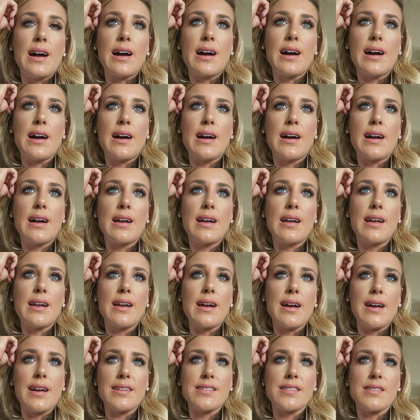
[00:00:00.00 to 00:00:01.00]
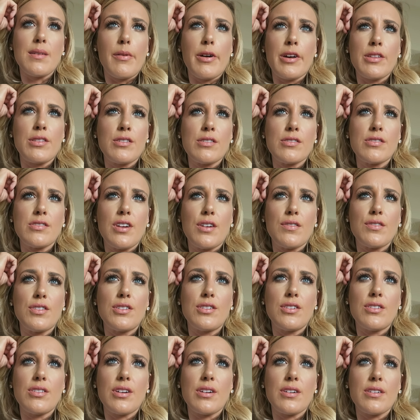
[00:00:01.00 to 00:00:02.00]
uh, I had some other stuff to
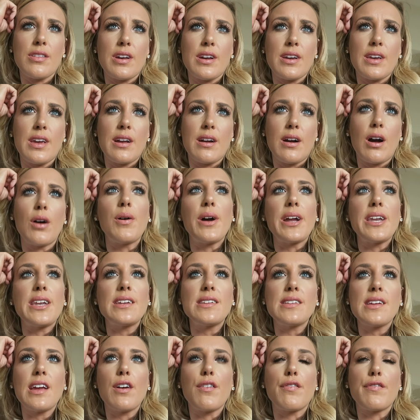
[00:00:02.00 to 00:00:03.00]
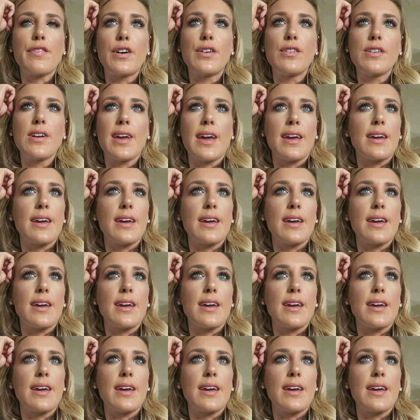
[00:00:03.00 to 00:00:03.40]
do there that I can't. Oh, I need to get a phone